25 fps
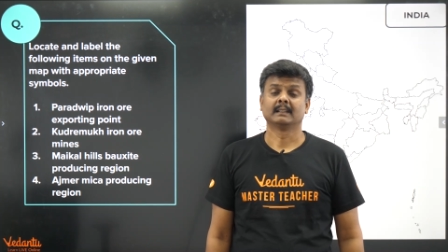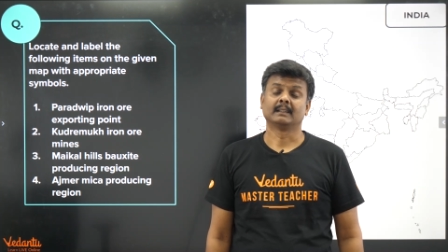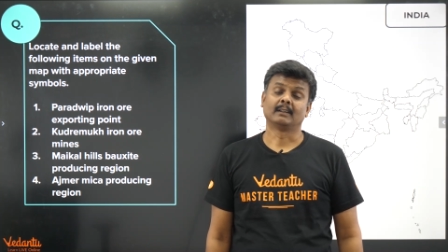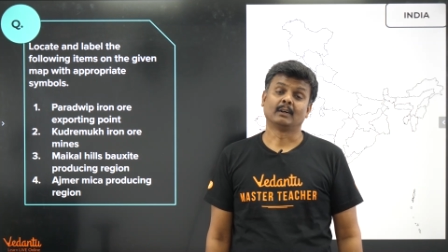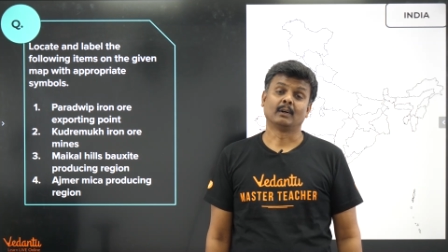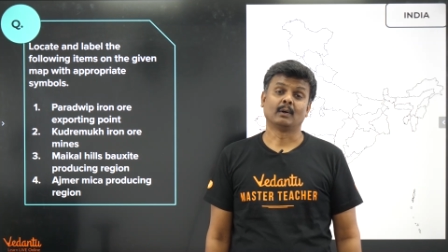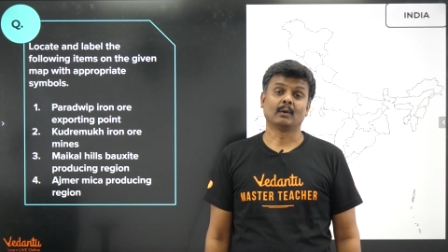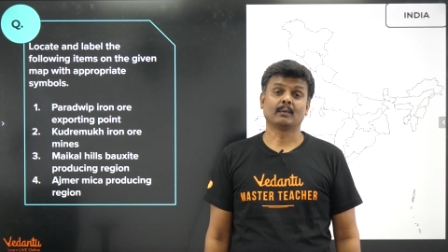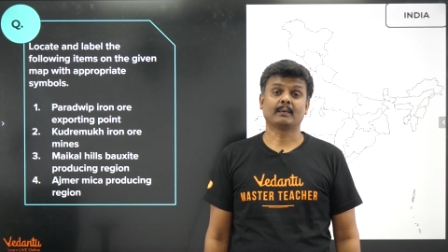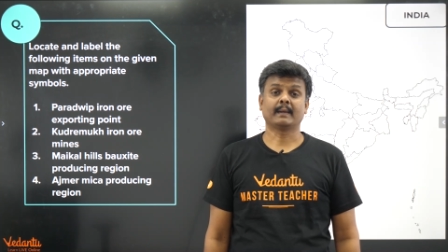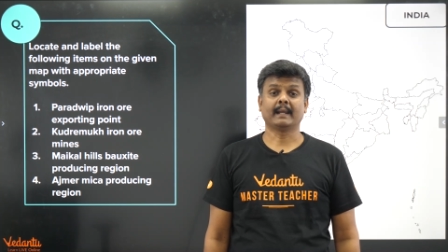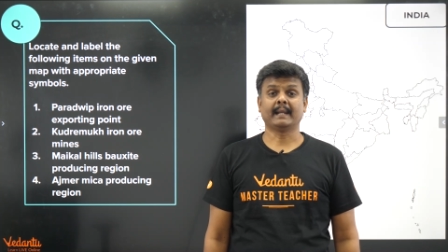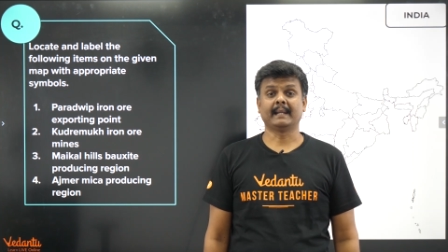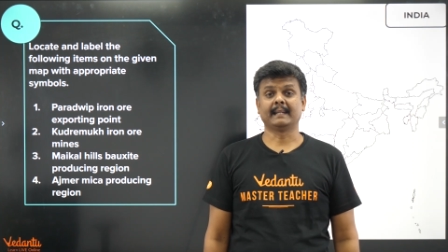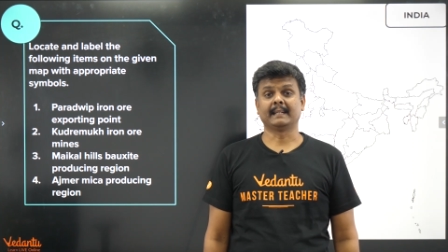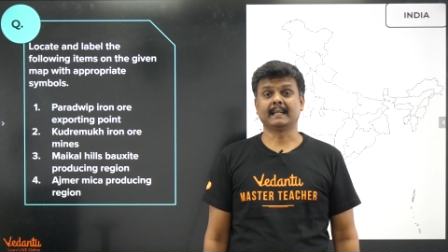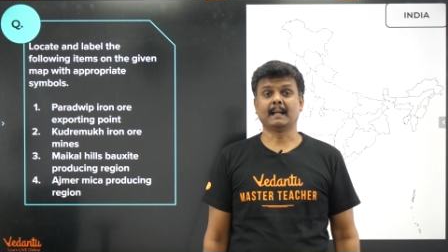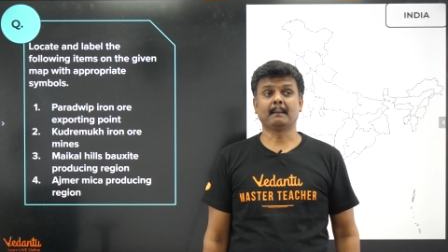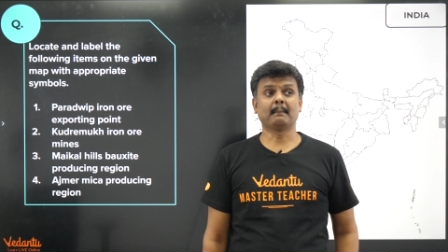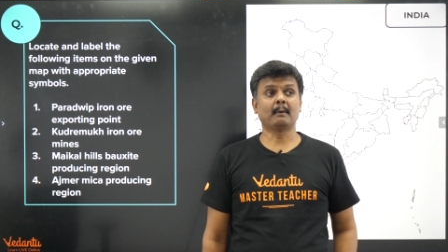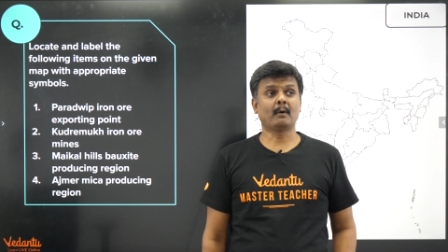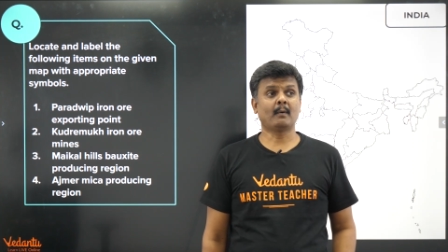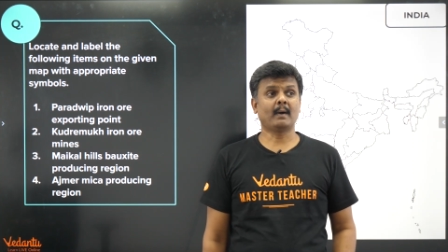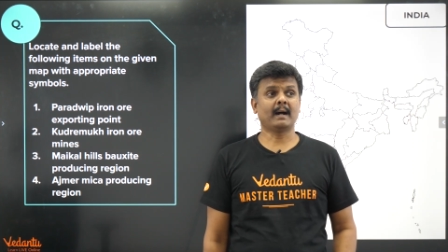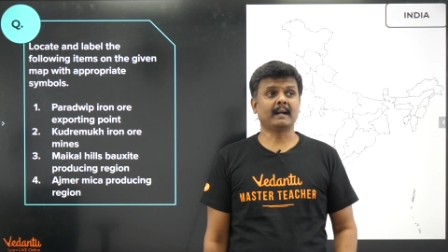Okay,
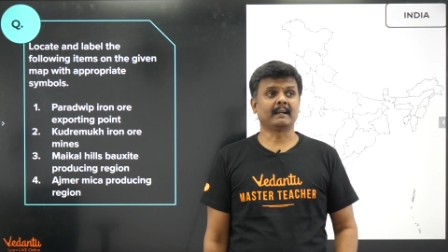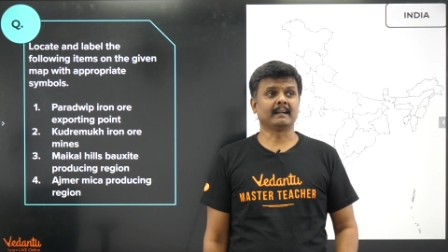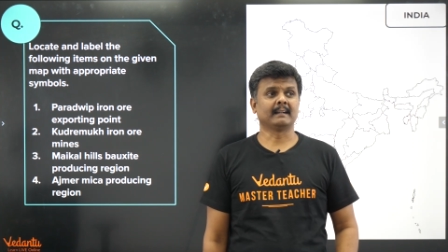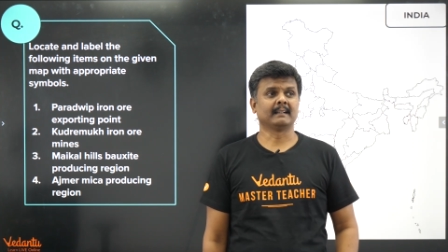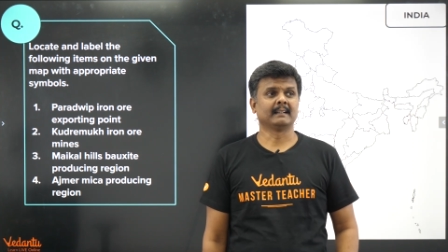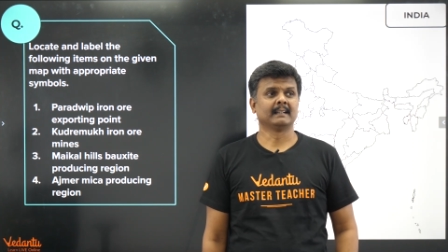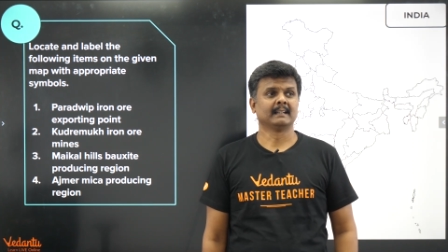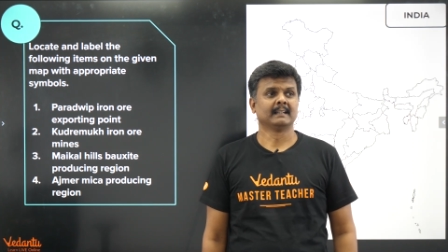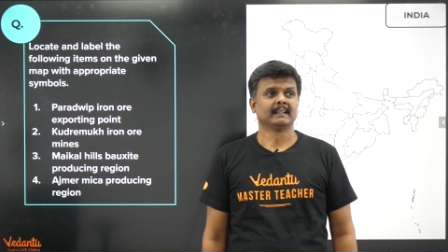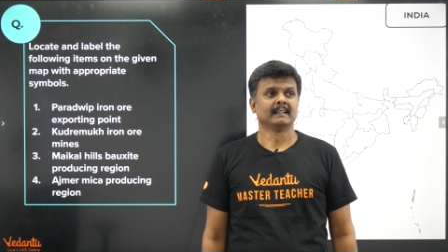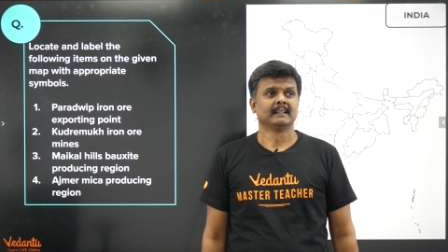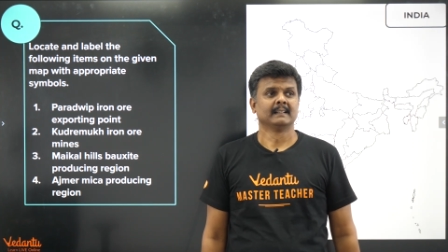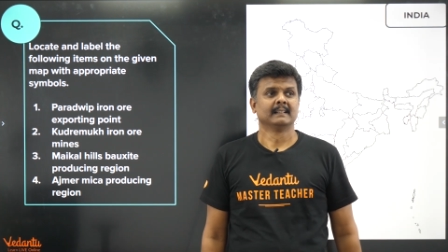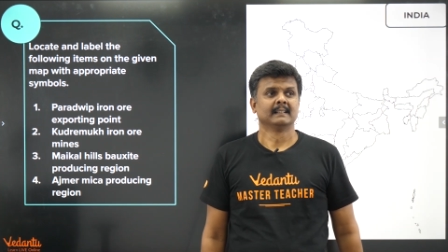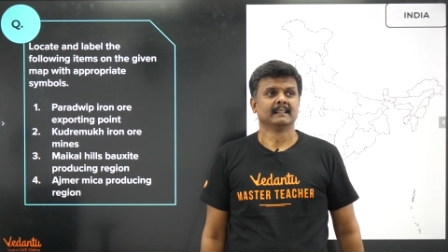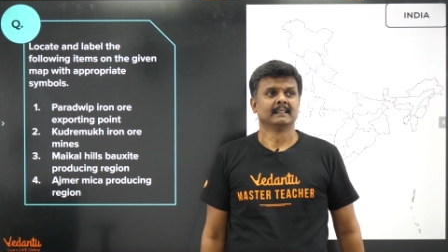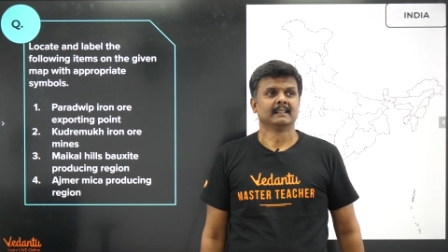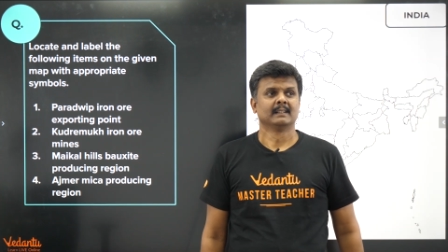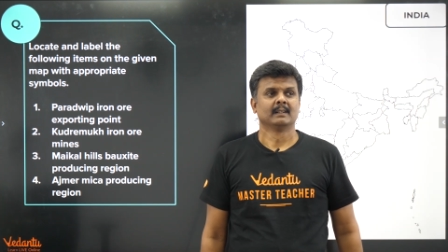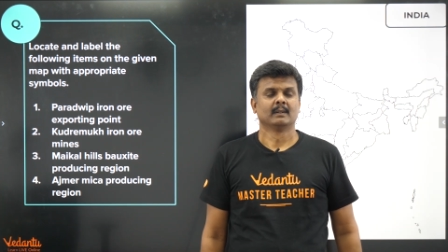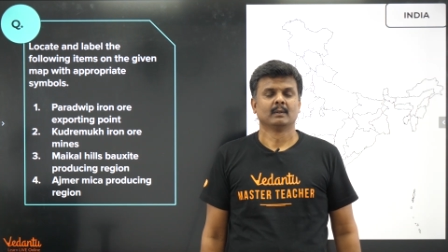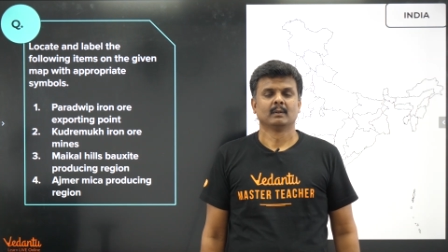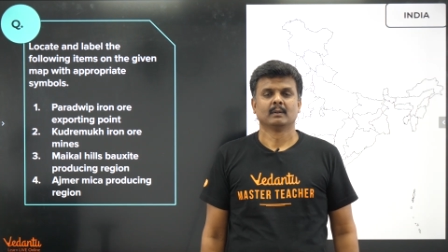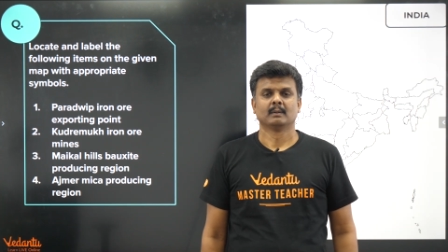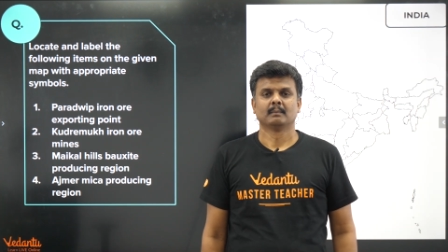number one.
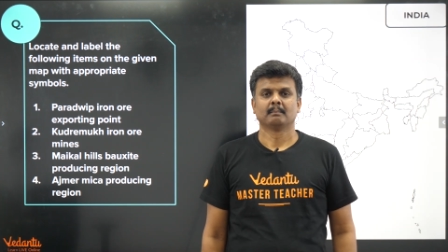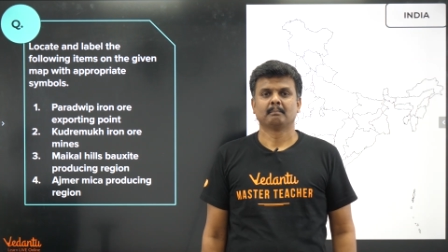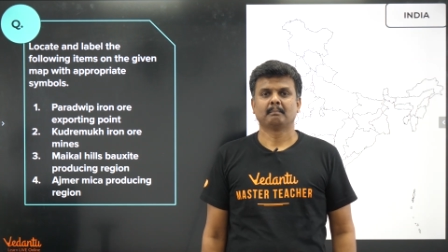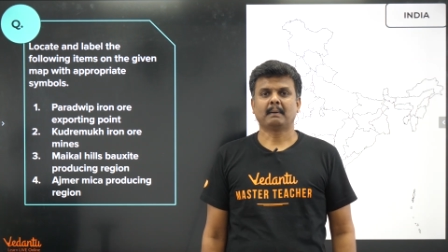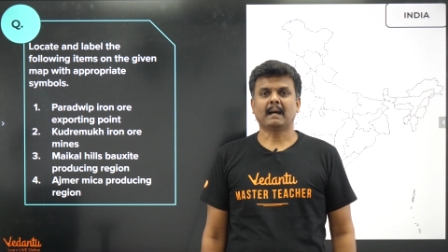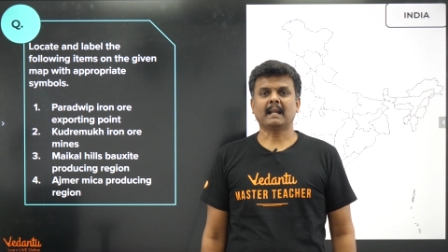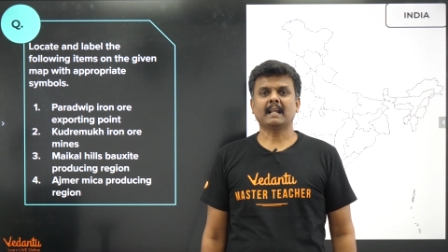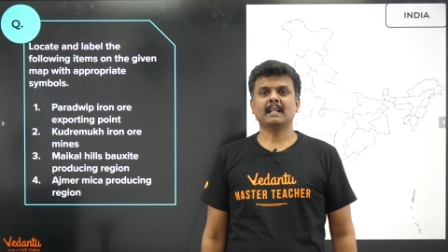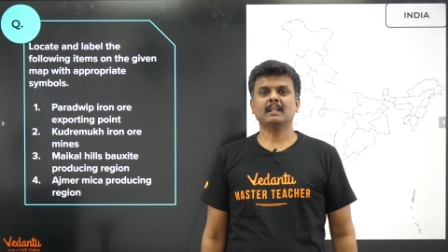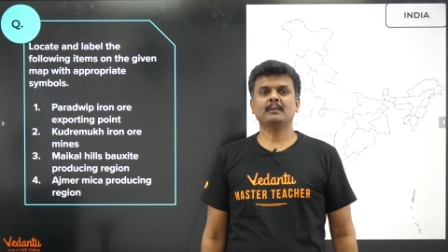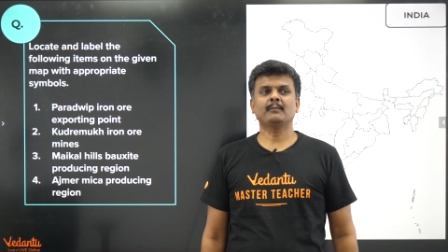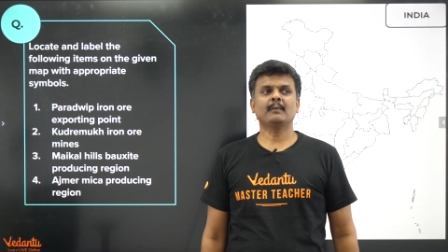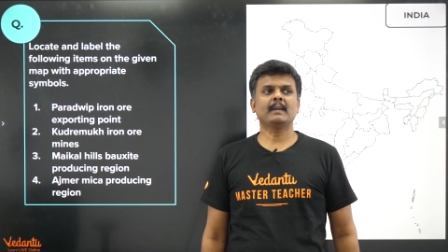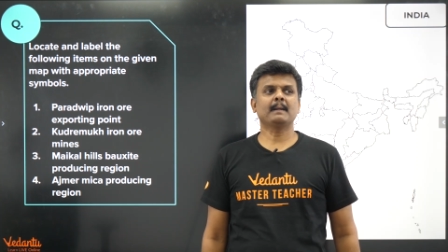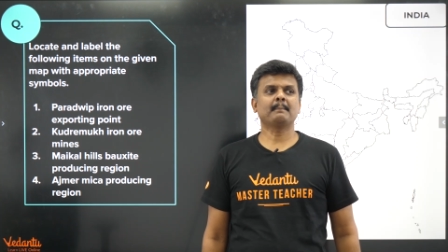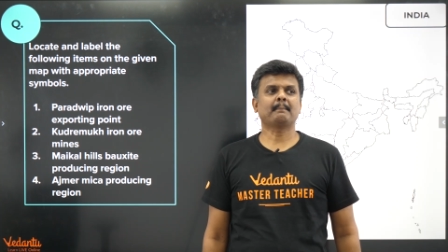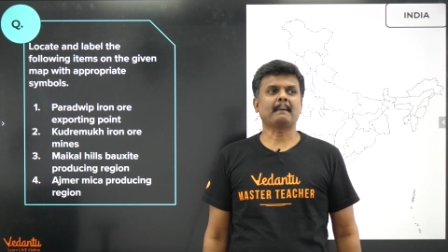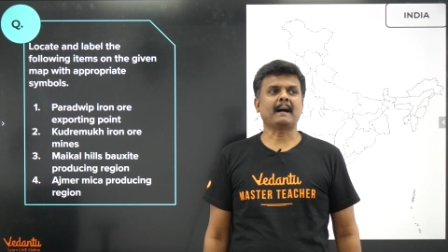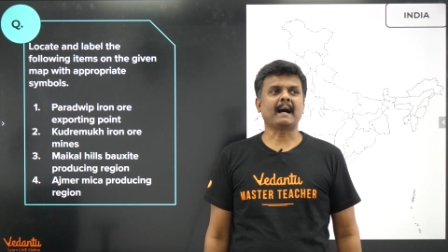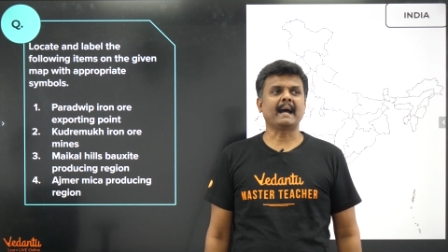Paradweep